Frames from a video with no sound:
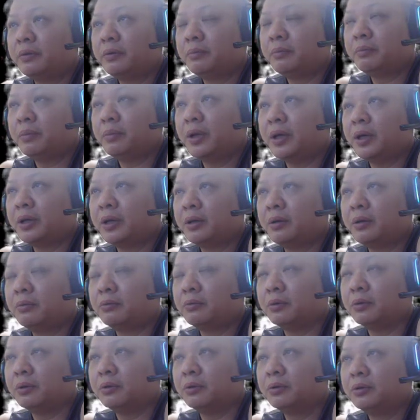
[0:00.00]
Black would
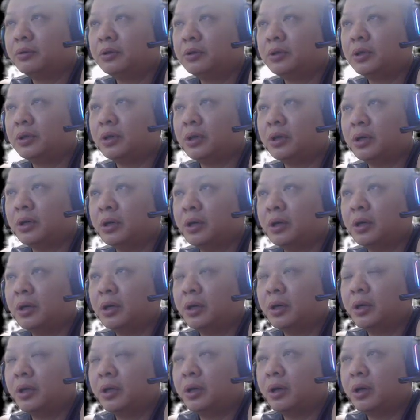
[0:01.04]
lose the
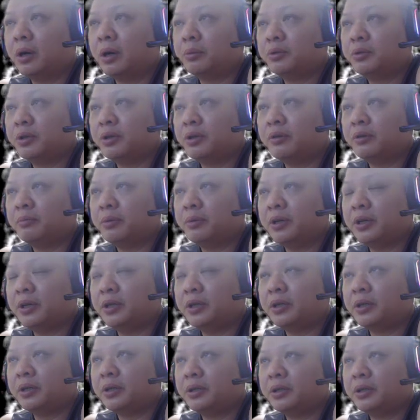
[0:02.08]
option of playing